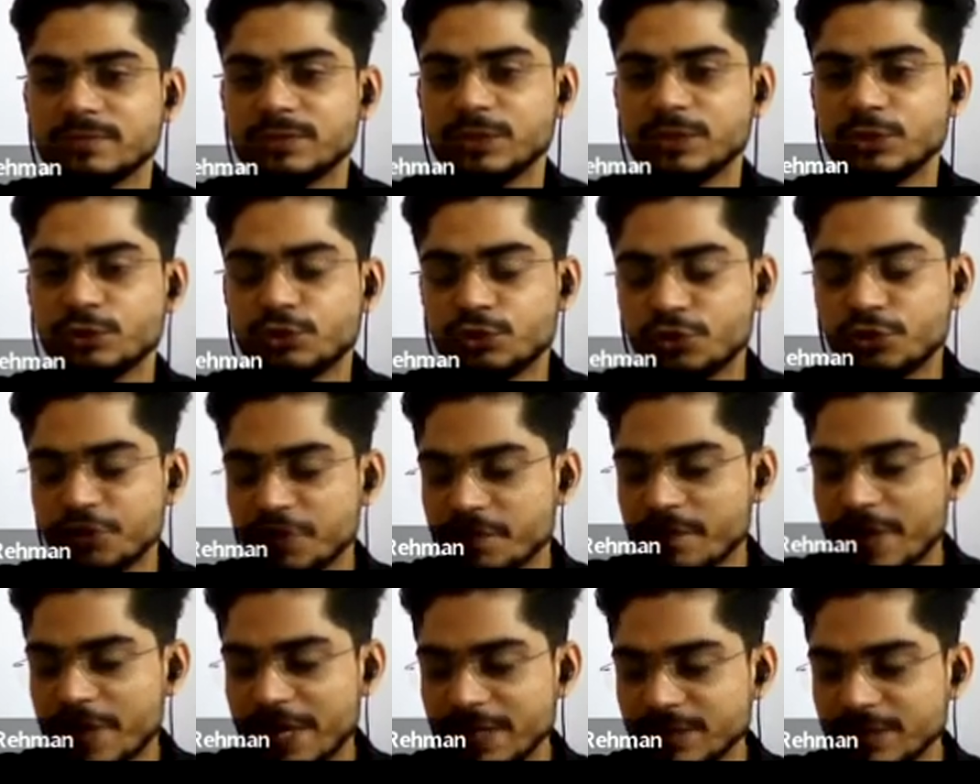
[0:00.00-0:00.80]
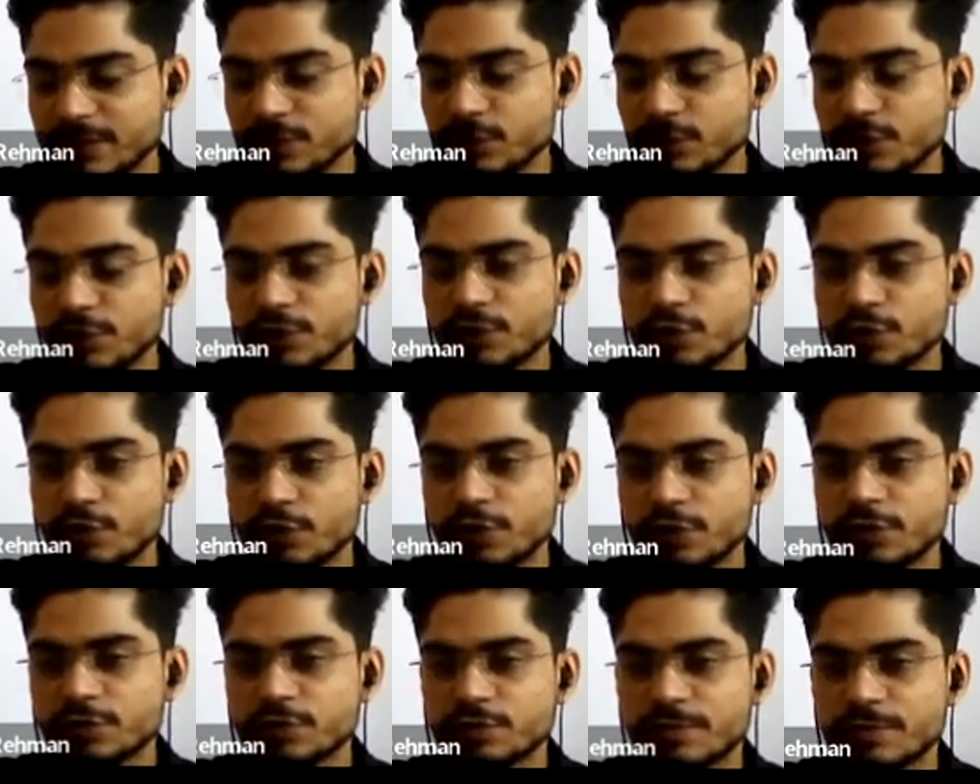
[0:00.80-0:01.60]
You should revise your
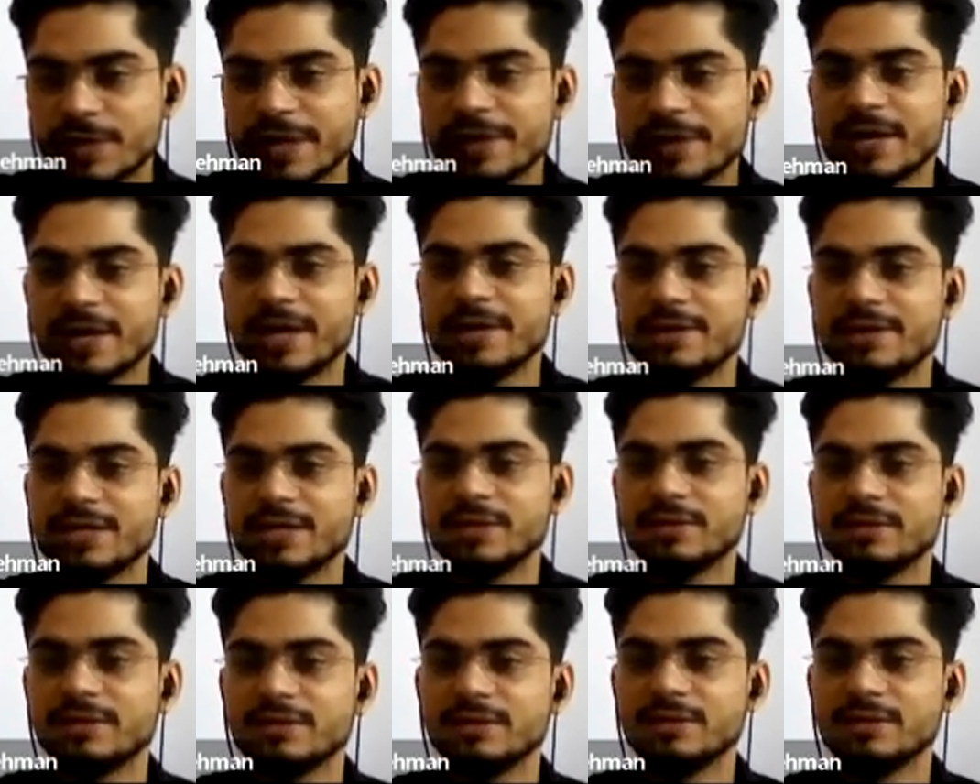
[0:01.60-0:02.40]
notes by writing.